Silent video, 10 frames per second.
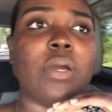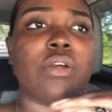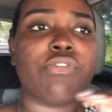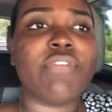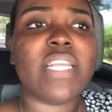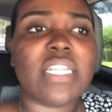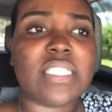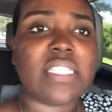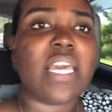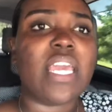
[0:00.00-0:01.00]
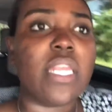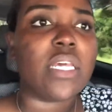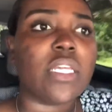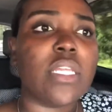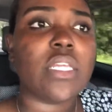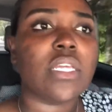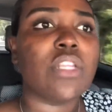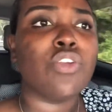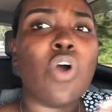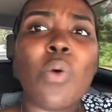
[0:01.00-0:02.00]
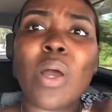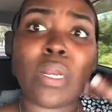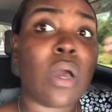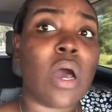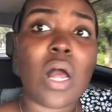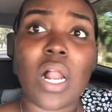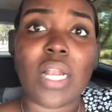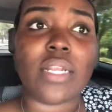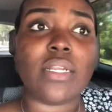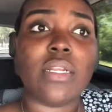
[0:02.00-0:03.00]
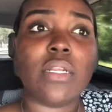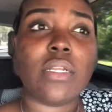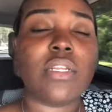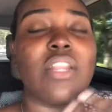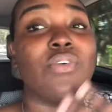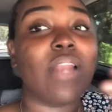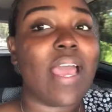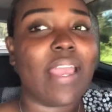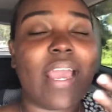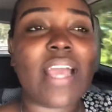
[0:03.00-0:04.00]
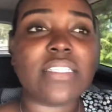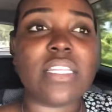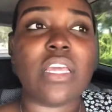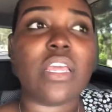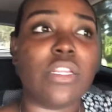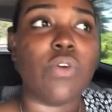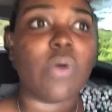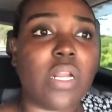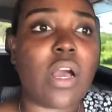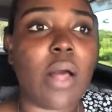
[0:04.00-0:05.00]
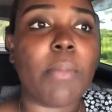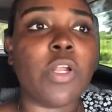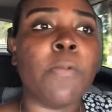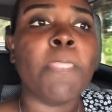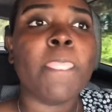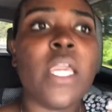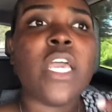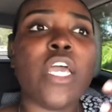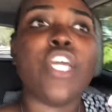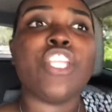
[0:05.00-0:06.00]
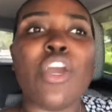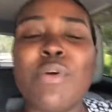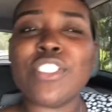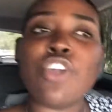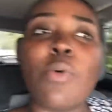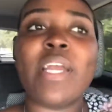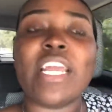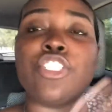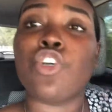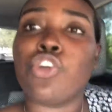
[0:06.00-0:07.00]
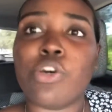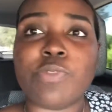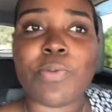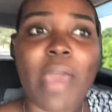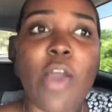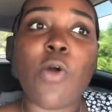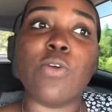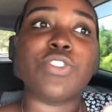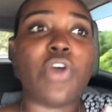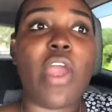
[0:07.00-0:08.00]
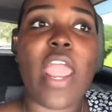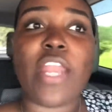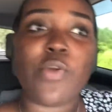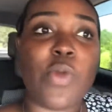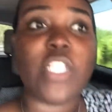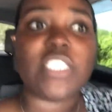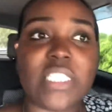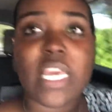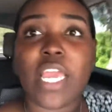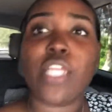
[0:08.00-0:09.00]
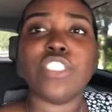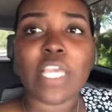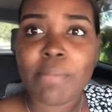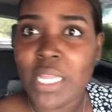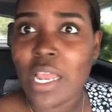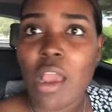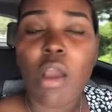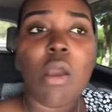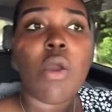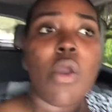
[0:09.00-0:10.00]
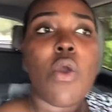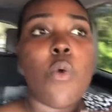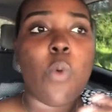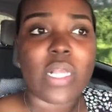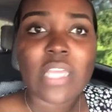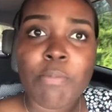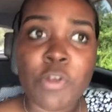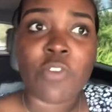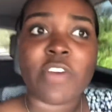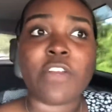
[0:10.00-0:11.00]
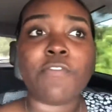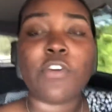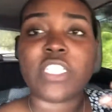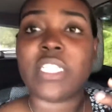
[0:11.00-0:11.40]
really said, no one called, no lie, I can't say no one called, but there was no one that showed up to my house or anywhere to say, Jamillia, what happened over the 14